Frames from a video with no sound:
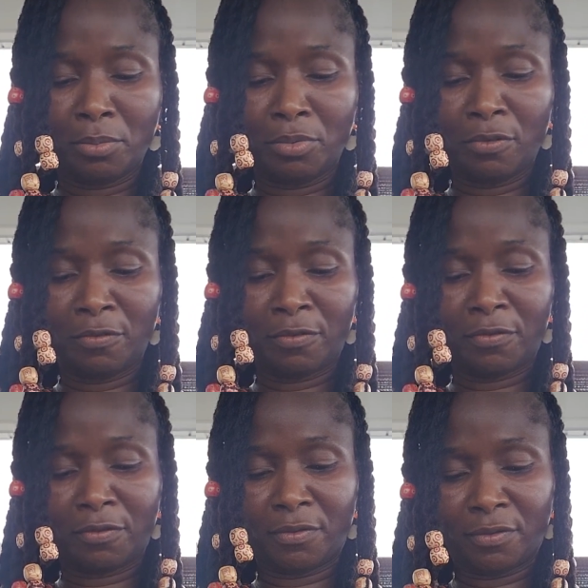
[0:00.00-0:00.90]
both
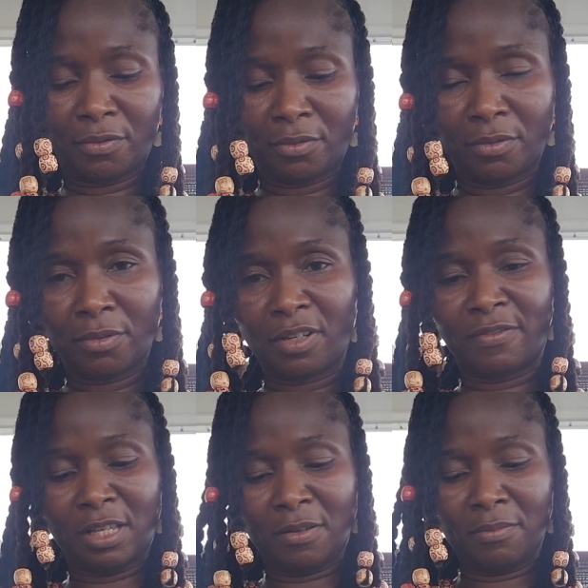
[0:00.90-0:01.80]
of
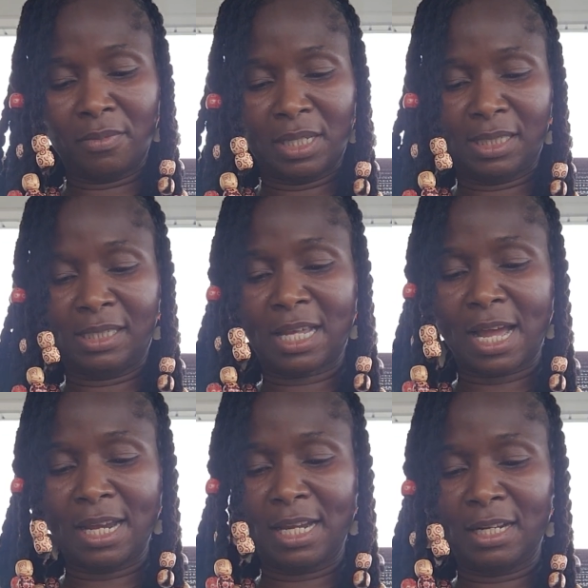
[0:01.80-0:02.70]
them, and
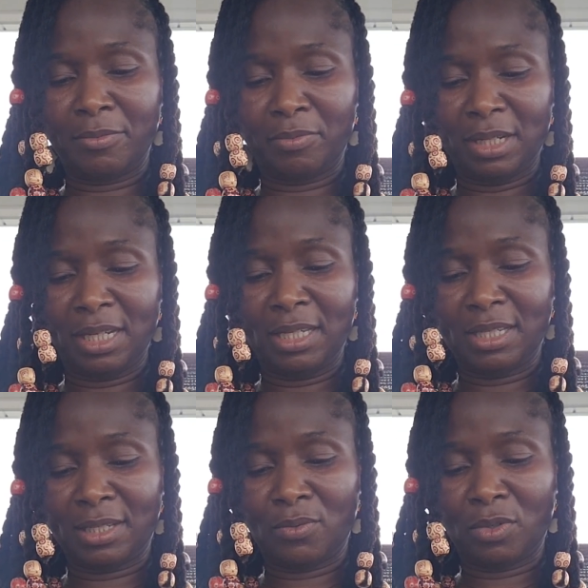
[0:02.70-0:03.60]
tie it in
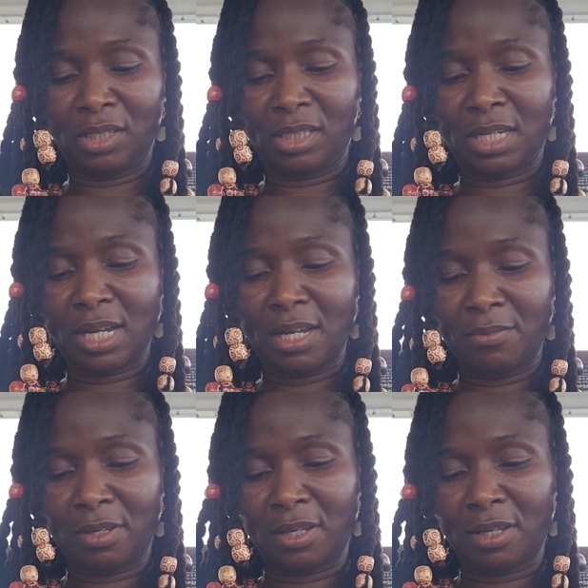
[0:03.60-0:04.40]
place one time.